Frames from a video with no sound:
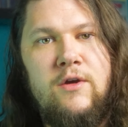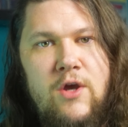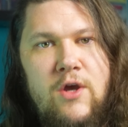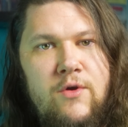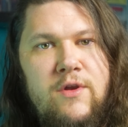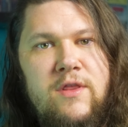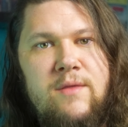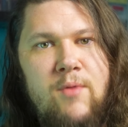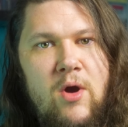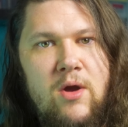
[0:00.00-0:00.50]

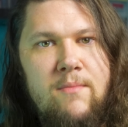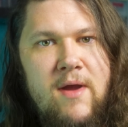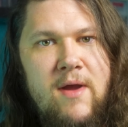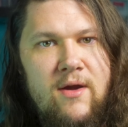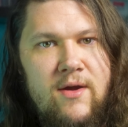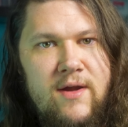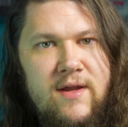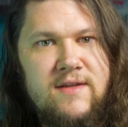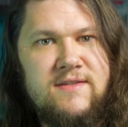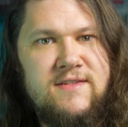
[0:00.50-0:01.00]
Conan the
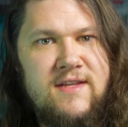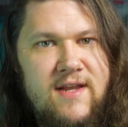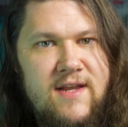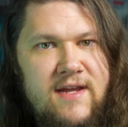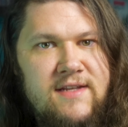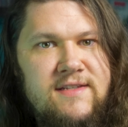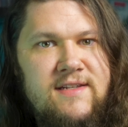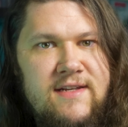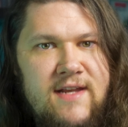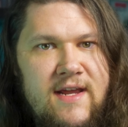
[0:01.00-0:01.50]
Barbarian is a
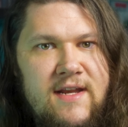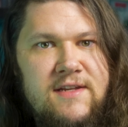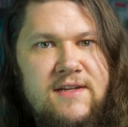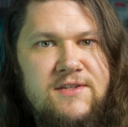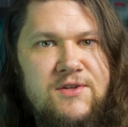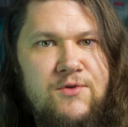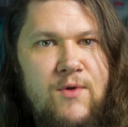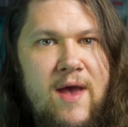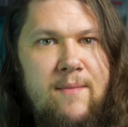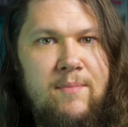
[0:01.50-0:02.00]

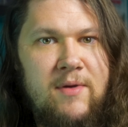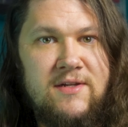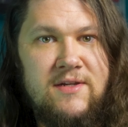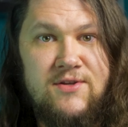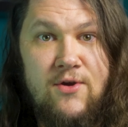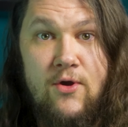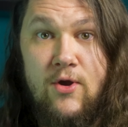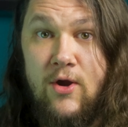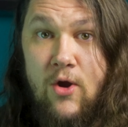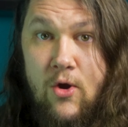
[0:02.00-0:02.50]
1982 epic
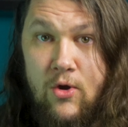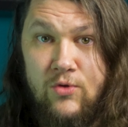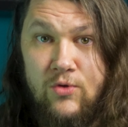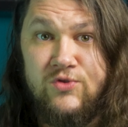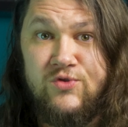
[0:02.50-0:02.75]
starring Arnold